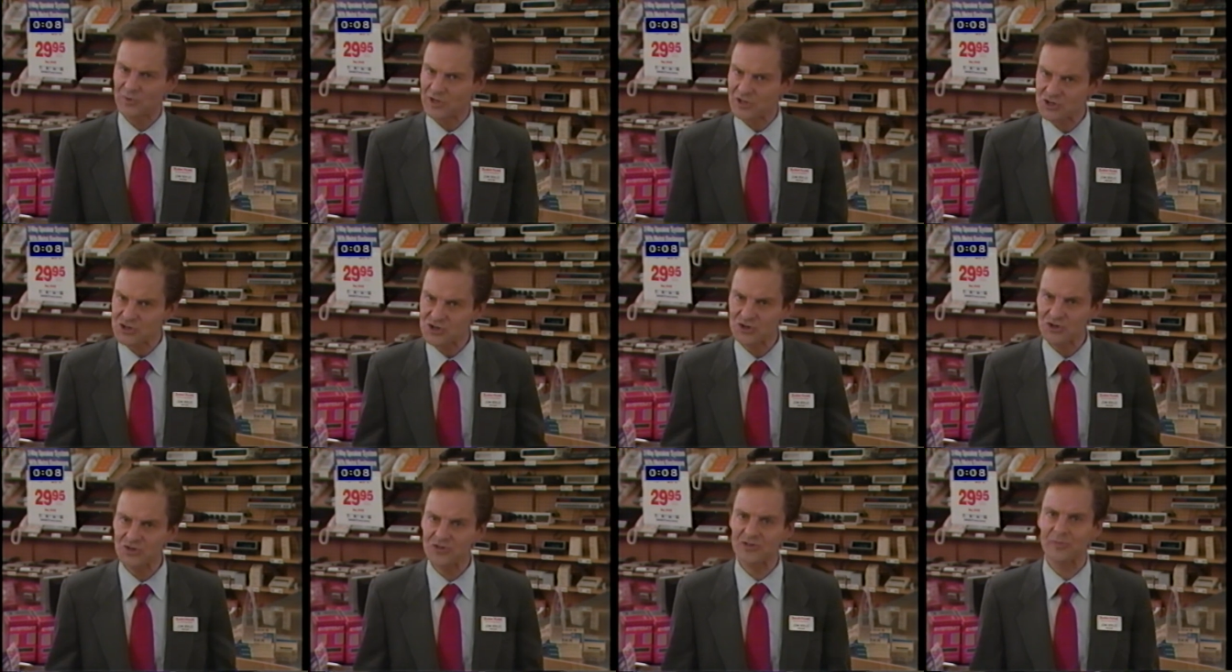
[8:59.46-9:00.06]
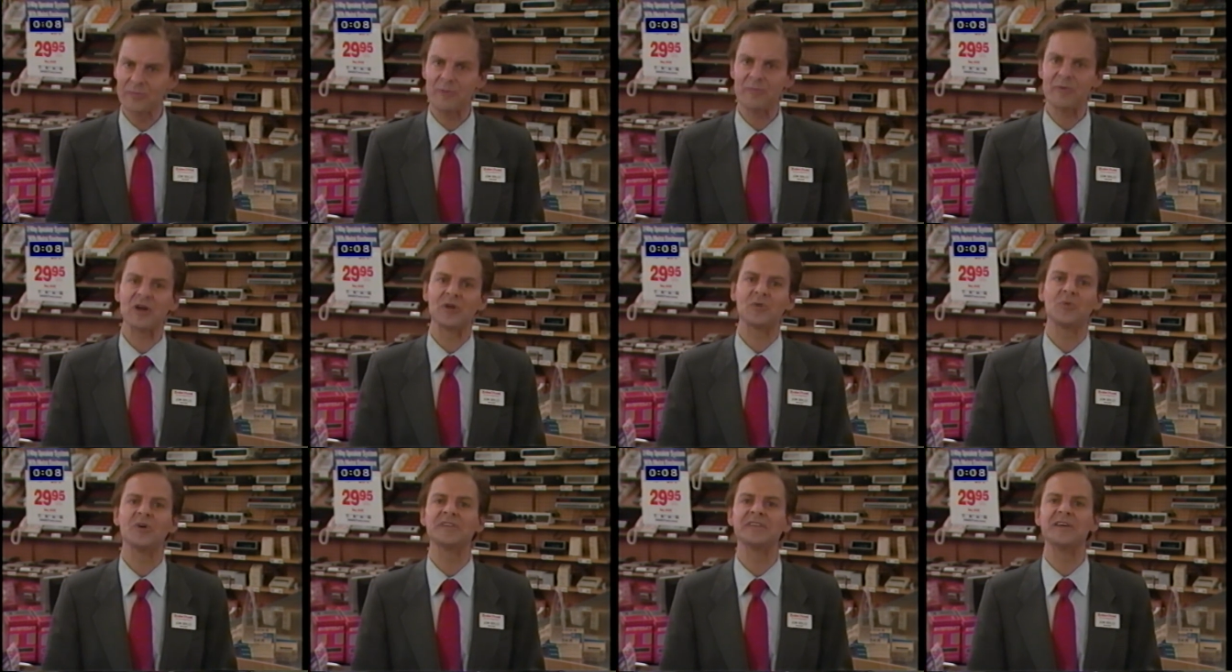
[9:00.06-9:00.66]
Reassure them
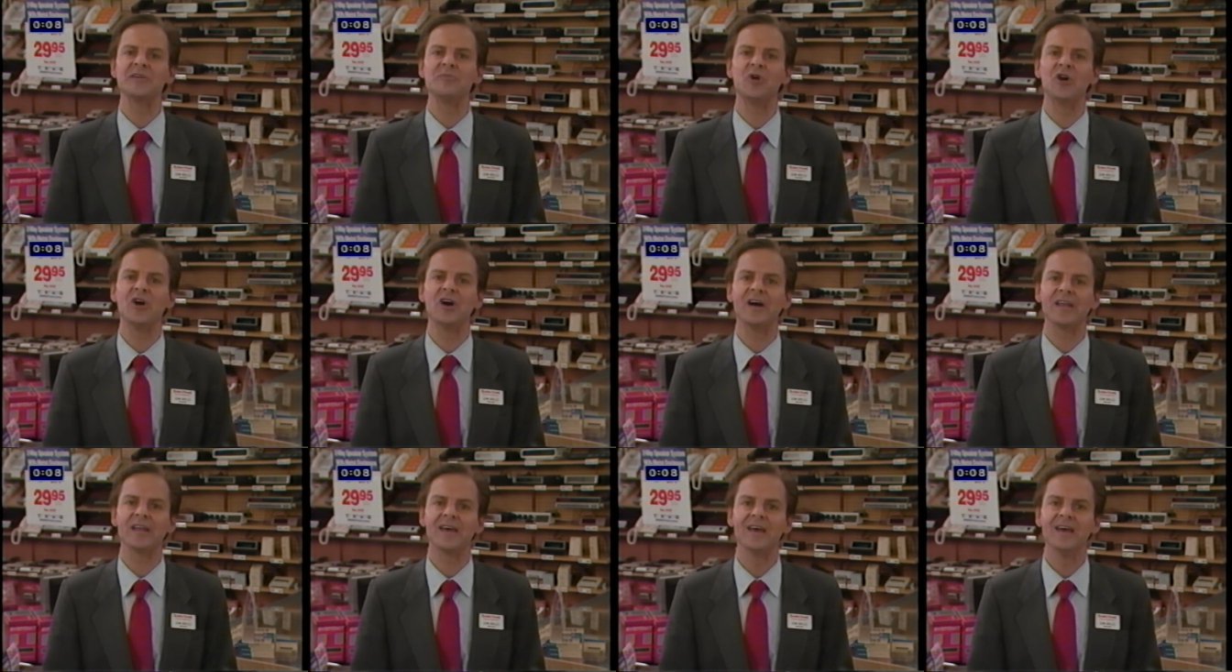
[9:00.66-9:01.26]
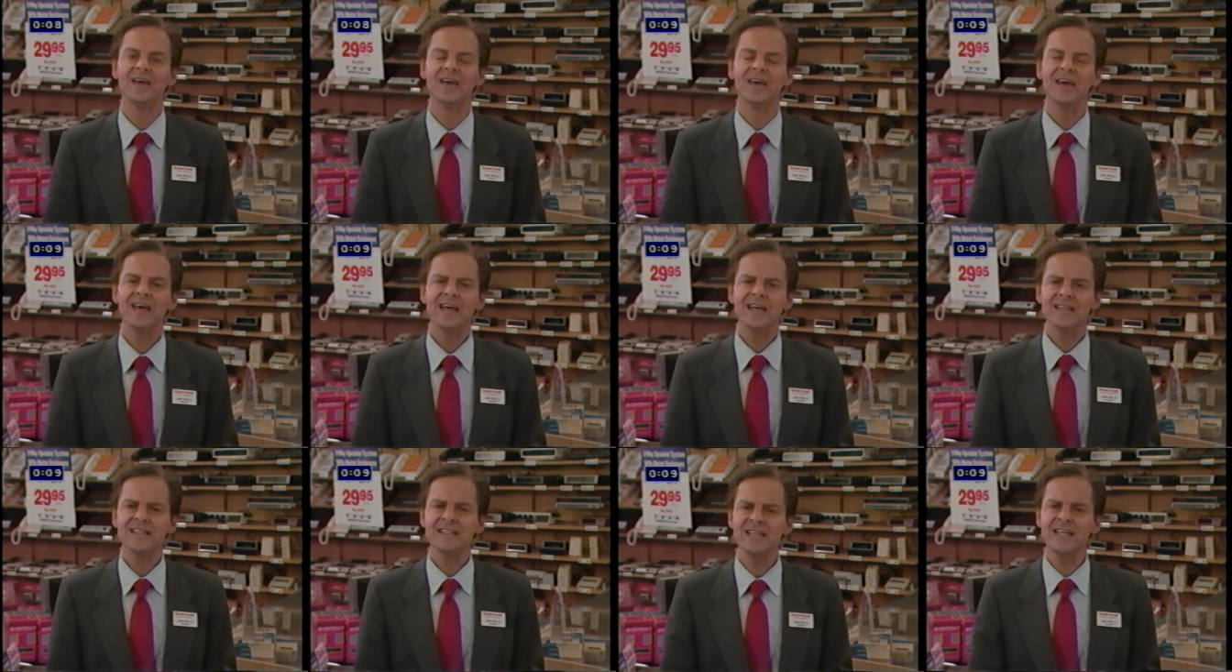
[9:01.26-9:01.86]
about what they bought.
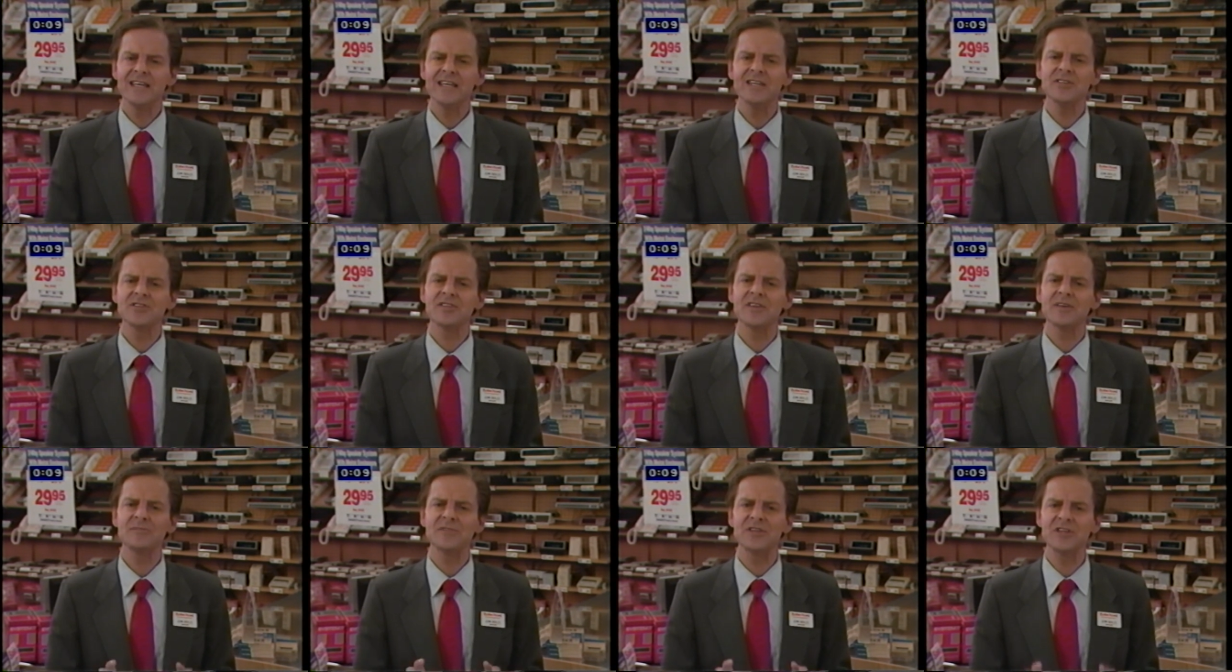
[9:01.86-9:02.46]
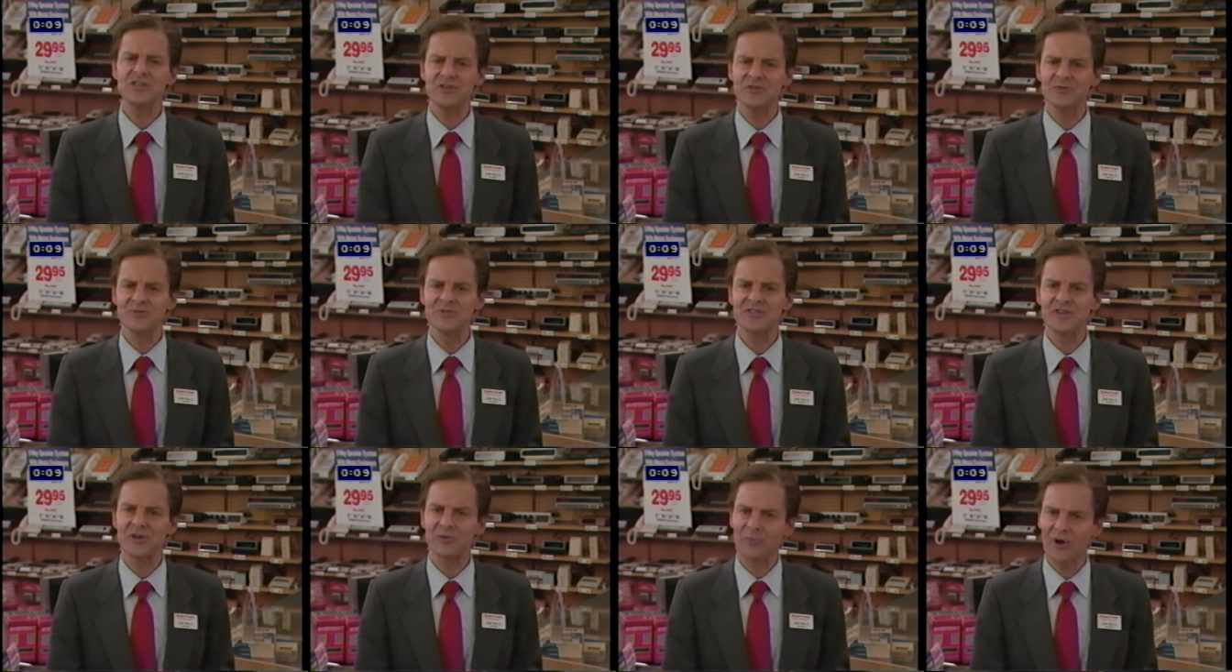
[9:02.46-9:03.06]
Teach them to
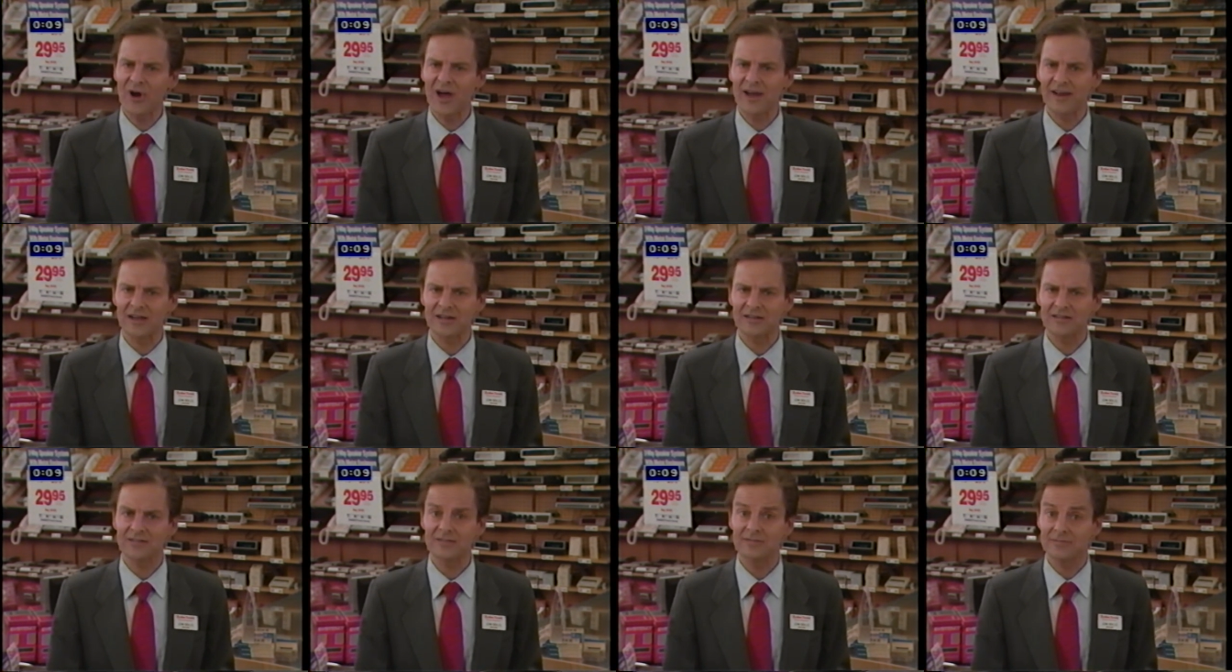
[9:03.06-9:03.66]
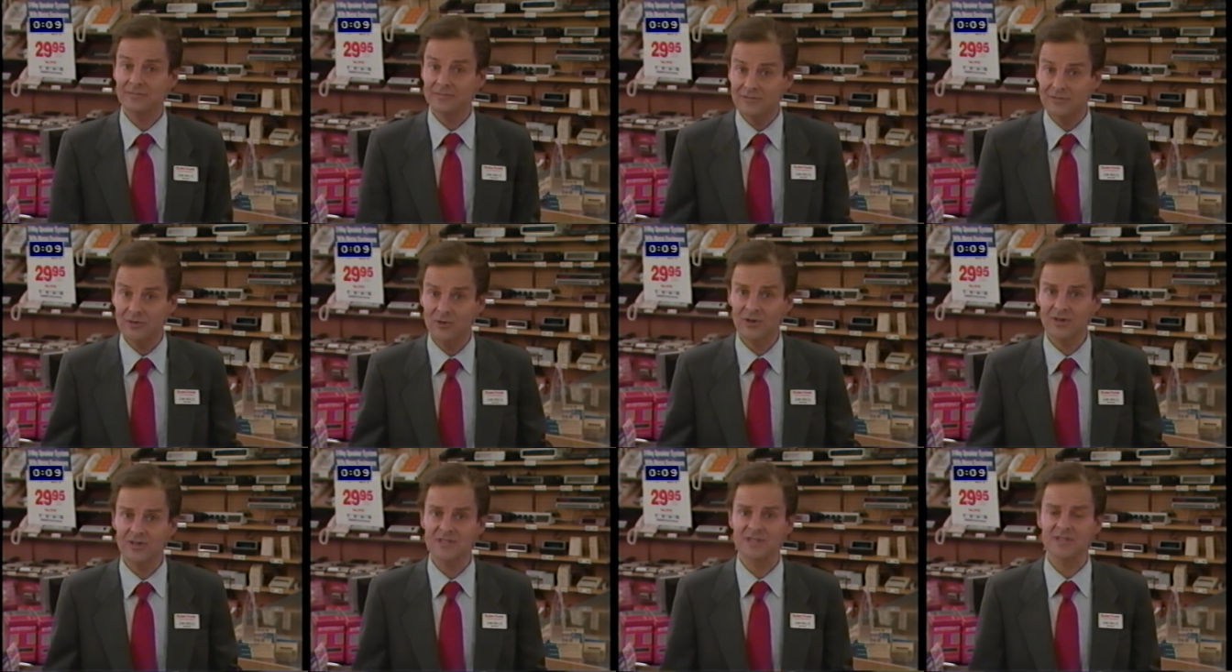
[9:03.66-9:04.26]
use their product
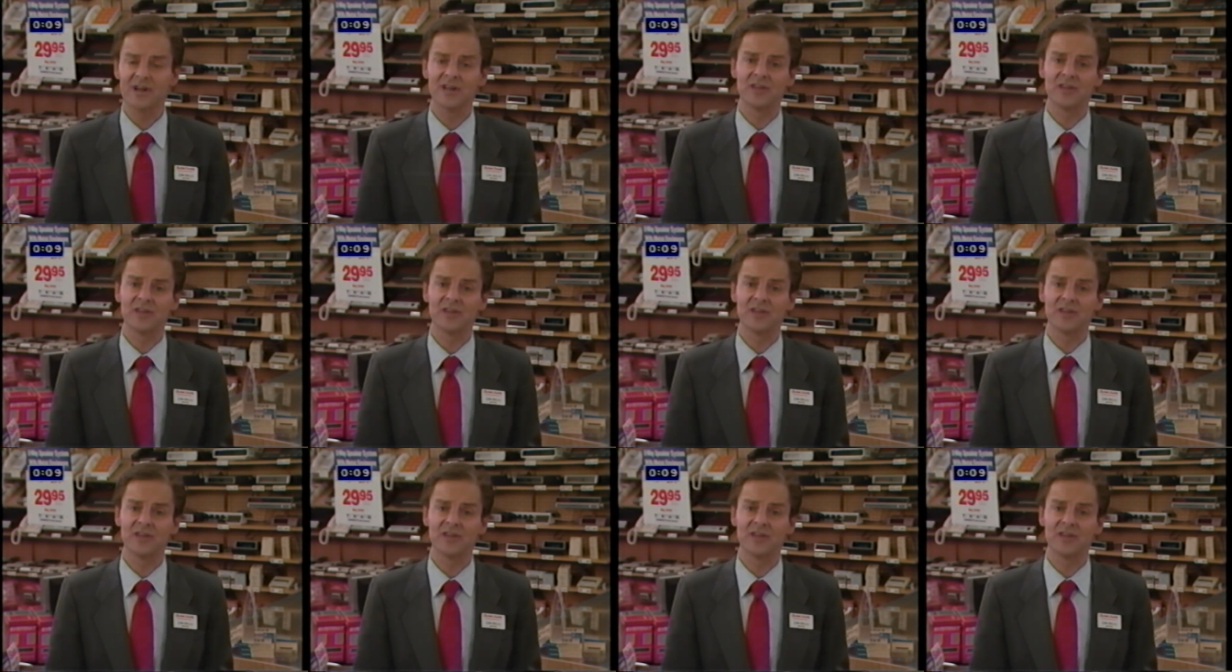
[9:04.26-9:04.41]
or to